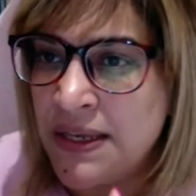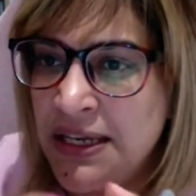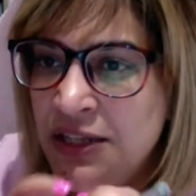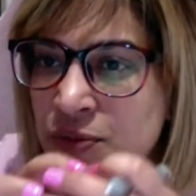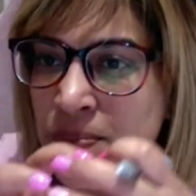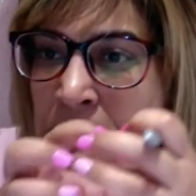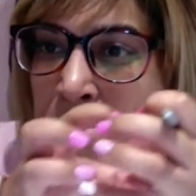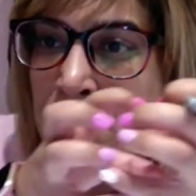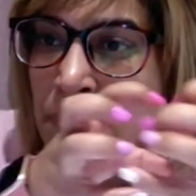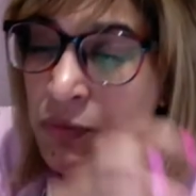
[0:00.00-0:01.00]
needs to be
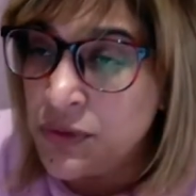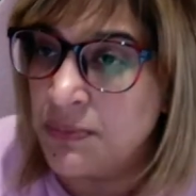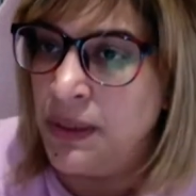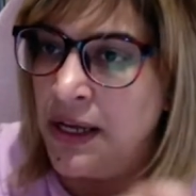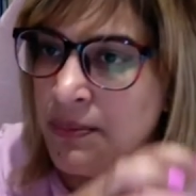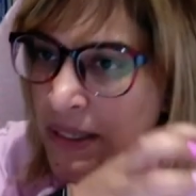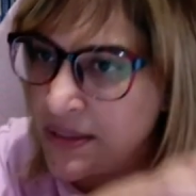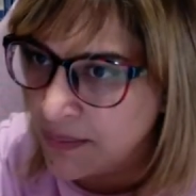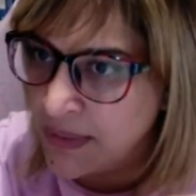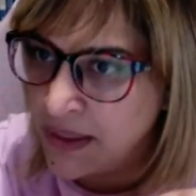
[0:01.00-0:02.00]
multiplied by
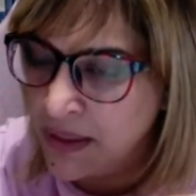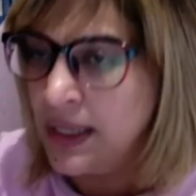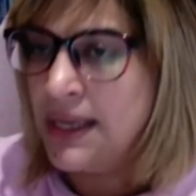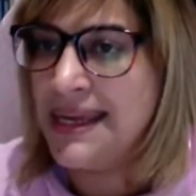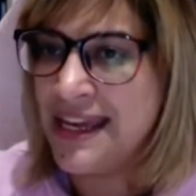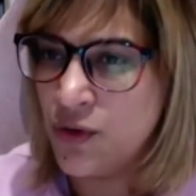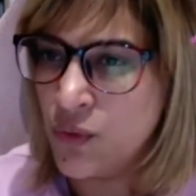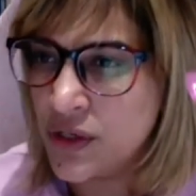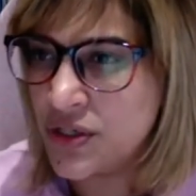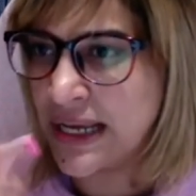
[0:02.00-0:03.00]
something in
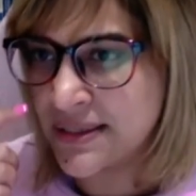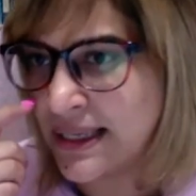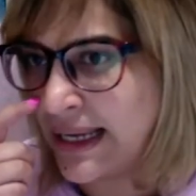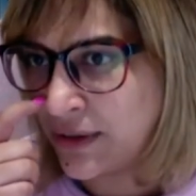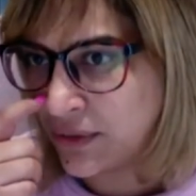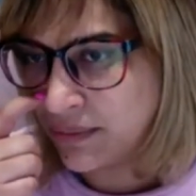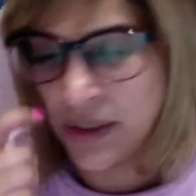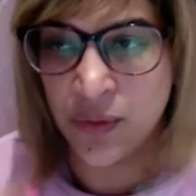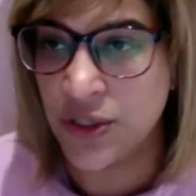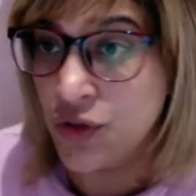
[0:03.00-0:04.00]
order to cancel it out.
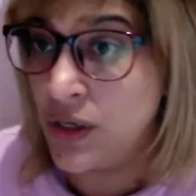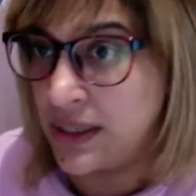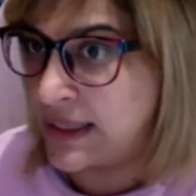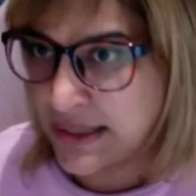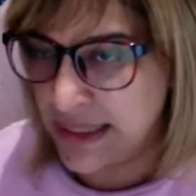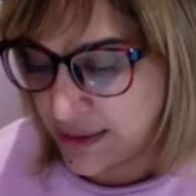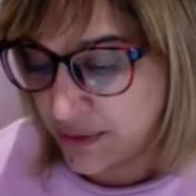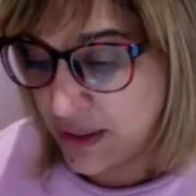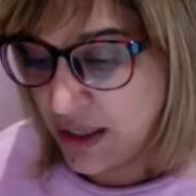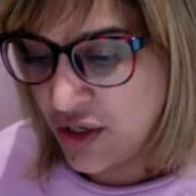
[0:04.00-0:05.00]
Otherwise, you can't cancel it
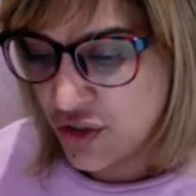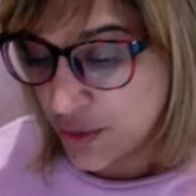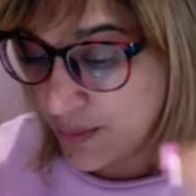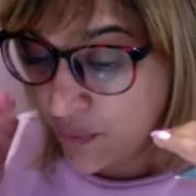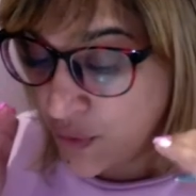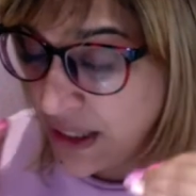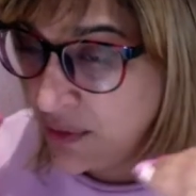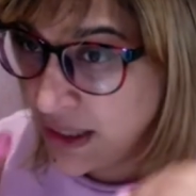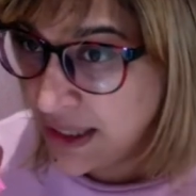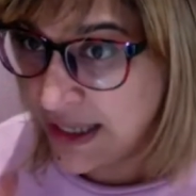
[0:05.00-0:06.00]
out. So be really,
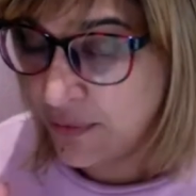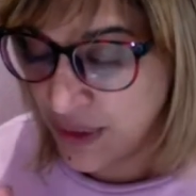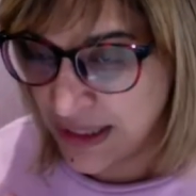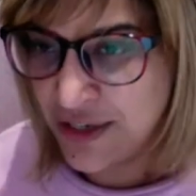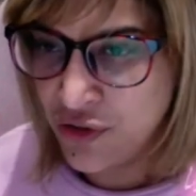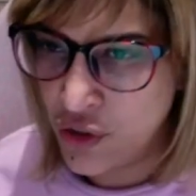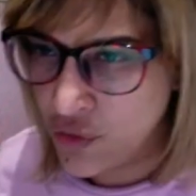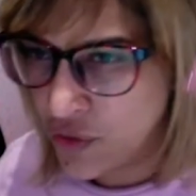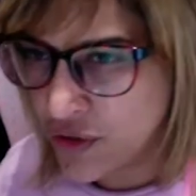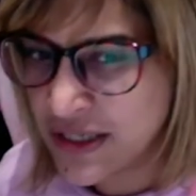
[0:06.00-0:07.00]
really careful with that. No
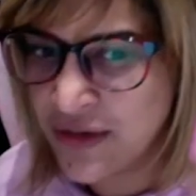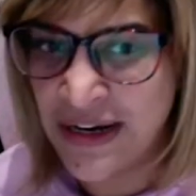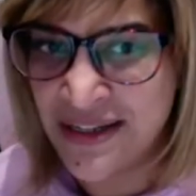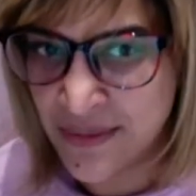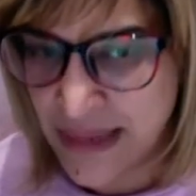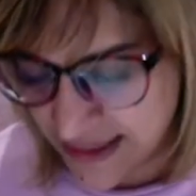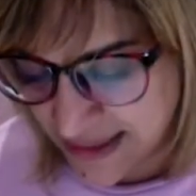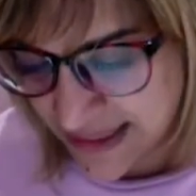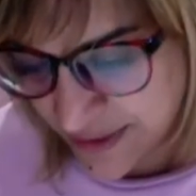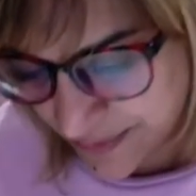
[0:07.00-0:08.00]
crossing random
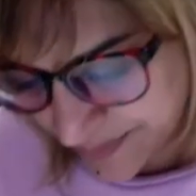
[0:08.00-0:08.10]
x's out.